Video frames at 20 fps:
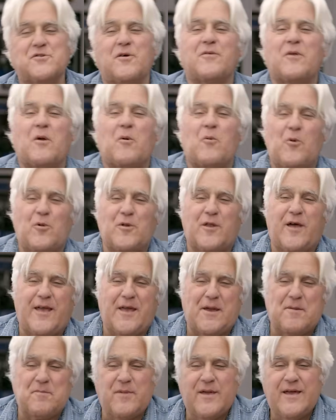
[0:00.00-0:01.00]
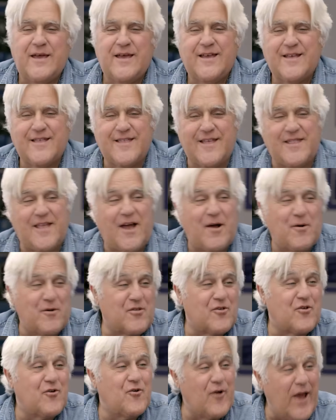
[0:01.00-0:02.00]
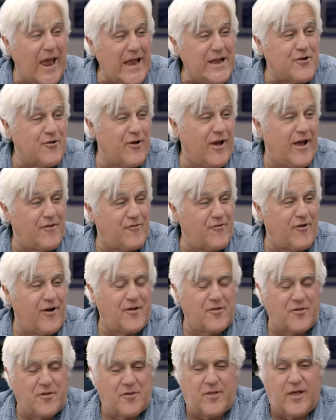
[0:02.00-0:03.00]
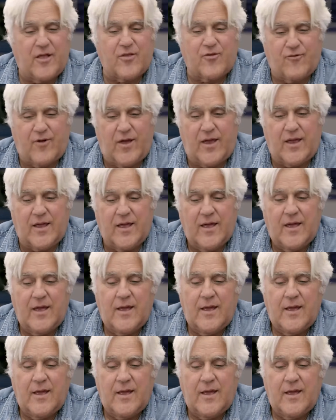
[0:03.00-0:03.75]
shows how old I am. Now it's great-grandfather, that's right.